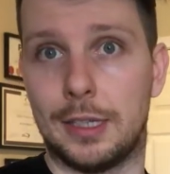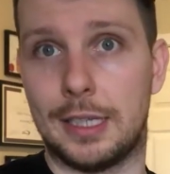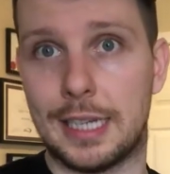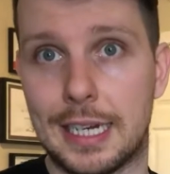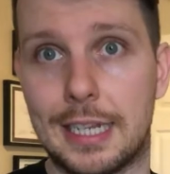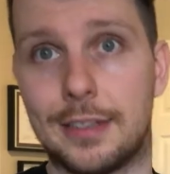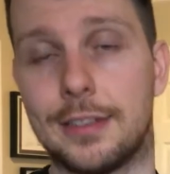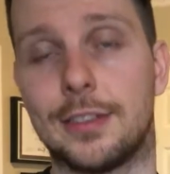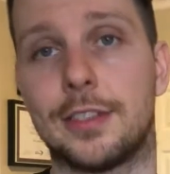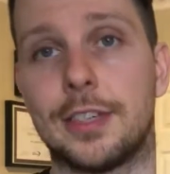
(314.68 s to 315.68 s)
get into
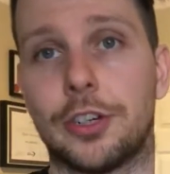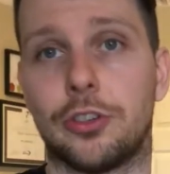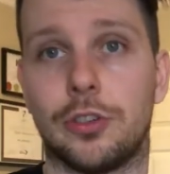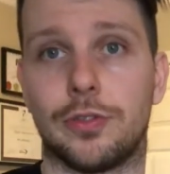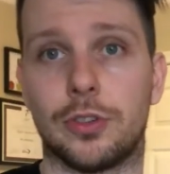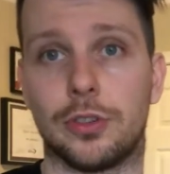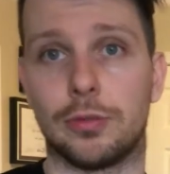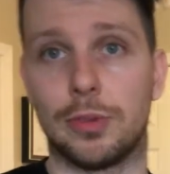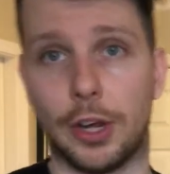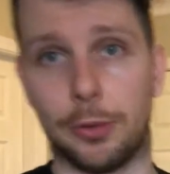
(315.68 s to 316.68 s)
this section for
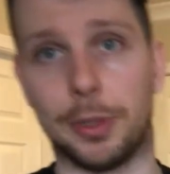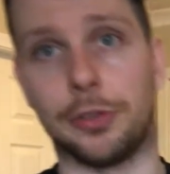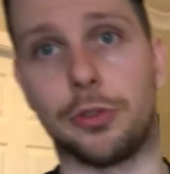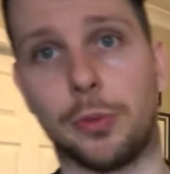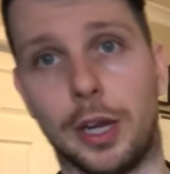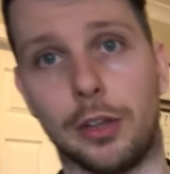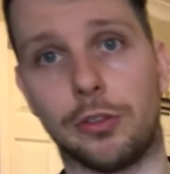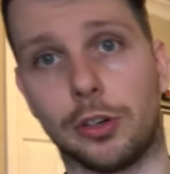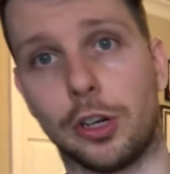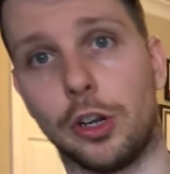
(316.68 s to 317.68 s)
kettlebell swings,
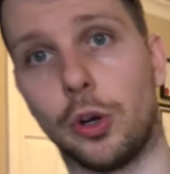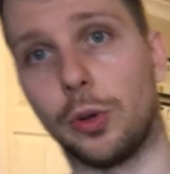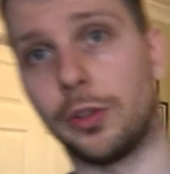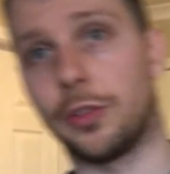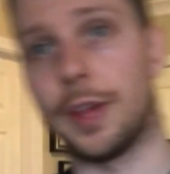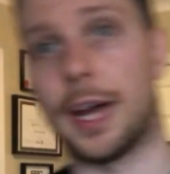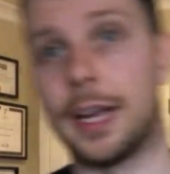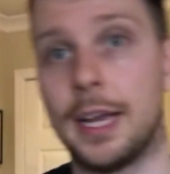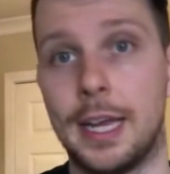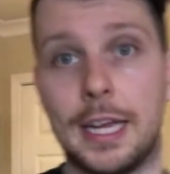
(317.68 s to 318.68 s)
you're going to notice
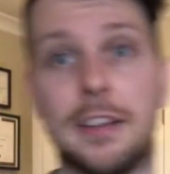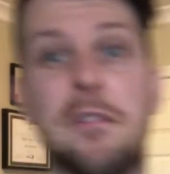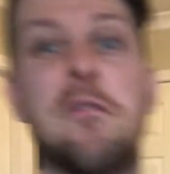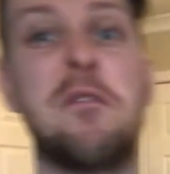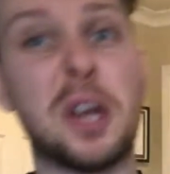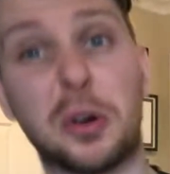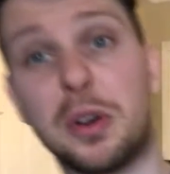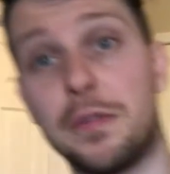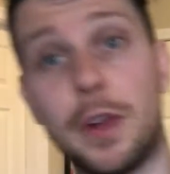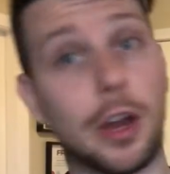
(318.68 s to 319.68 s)
that it's
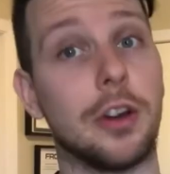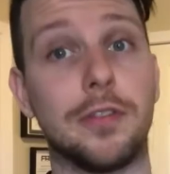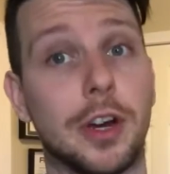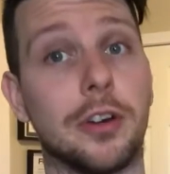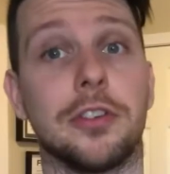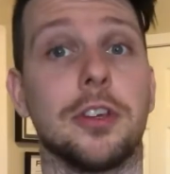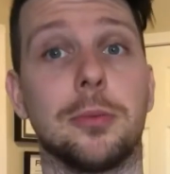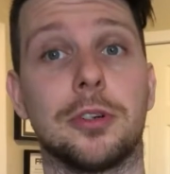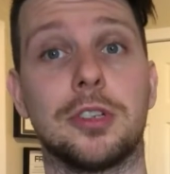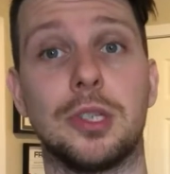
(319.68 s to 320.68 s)
very, very, very
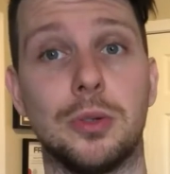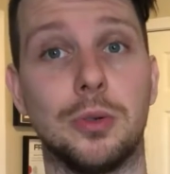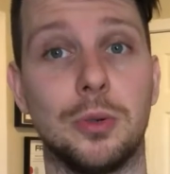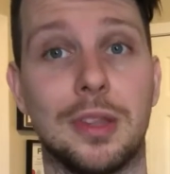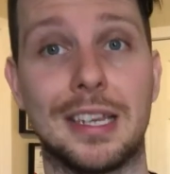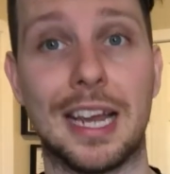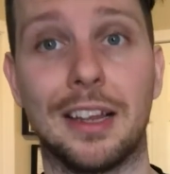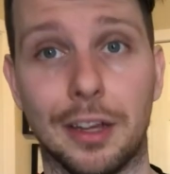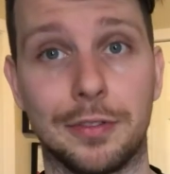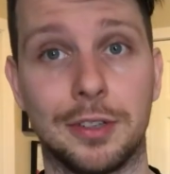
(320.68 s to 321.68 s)
similar to the
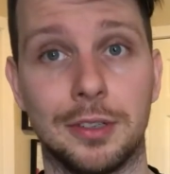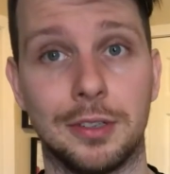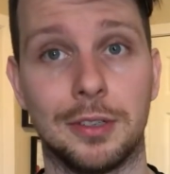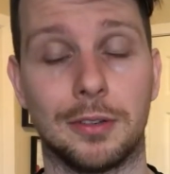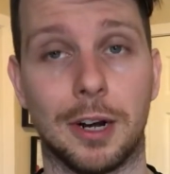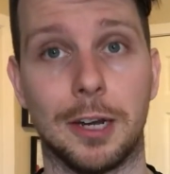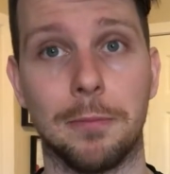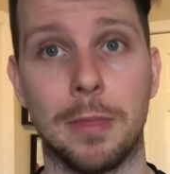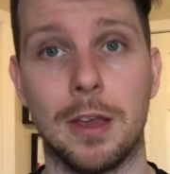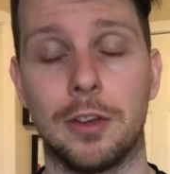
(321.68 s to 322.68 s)
deadlift, right?
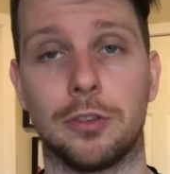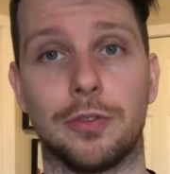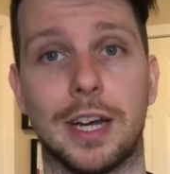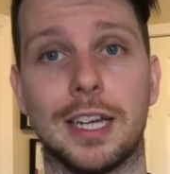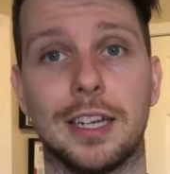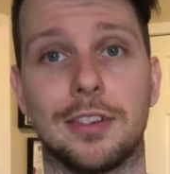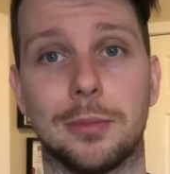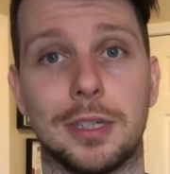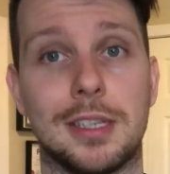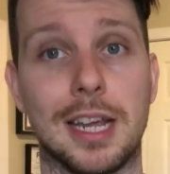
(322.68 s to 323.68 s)
So if I can get
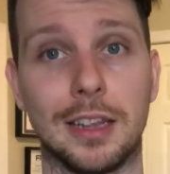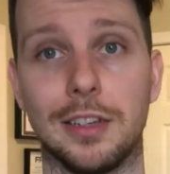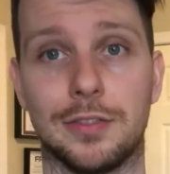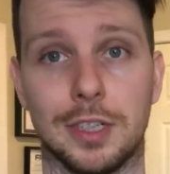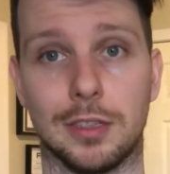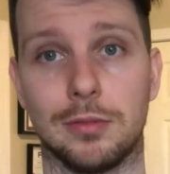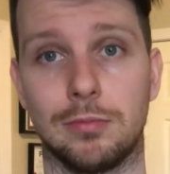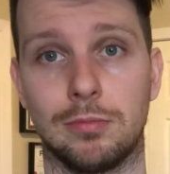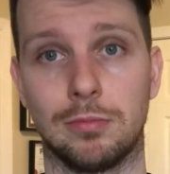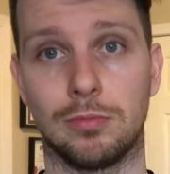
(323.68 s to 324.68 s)
someone deadlifting
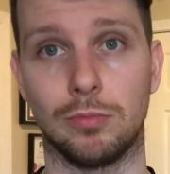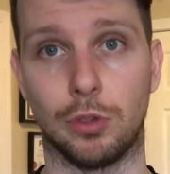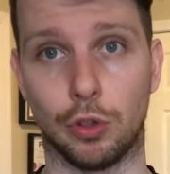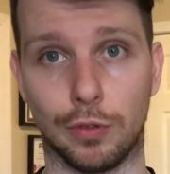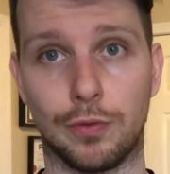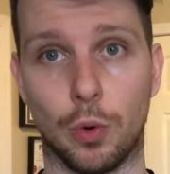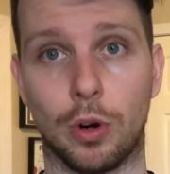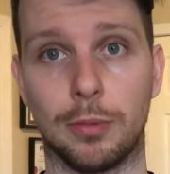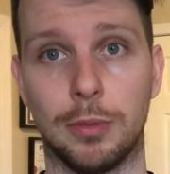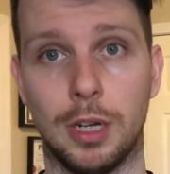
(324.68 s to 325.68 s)
with good
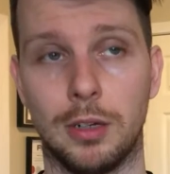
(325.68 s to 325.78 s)
form,